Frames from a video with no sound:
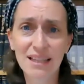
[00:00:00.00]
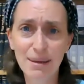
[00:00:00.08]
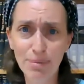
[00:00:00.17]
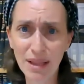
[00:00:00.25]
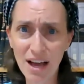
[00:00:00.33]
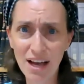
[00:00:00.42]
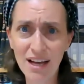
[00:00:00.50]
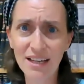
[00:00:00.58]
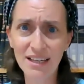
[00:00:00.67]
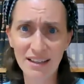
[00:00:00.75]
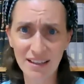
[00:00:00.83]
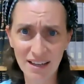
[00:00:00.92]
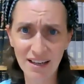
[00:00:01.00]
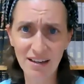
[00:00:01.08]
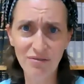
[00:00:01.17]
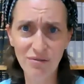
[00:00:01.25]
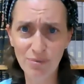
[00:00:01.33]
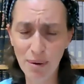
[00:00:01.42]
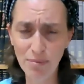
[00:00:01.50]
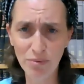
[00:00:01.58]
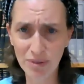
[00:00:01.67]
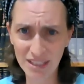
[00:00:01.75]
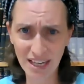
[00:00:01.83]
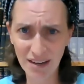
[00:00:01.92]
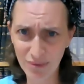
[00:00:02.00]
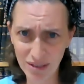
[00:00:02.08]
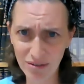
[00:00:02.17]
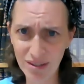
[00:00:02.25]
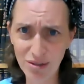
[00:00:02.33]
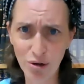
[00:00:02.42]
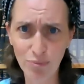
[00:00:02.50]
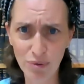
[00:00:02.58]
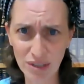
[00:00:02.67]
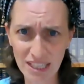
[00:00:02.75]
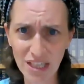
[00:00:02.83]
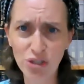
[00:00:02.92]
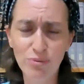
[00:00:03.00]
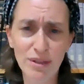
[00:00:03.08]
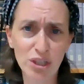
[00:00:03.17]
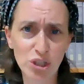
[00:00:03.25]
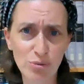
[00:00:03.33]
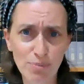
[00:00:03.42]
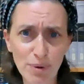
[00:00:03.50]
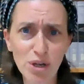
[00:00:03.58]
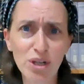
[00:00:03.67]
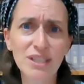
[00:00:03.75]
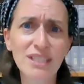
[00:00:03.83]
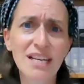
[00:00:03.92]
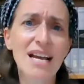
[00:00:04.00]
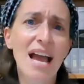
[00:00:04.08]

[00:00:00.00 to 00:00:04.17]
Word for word: the blood and the remember we take we do this whole procedure with the two birds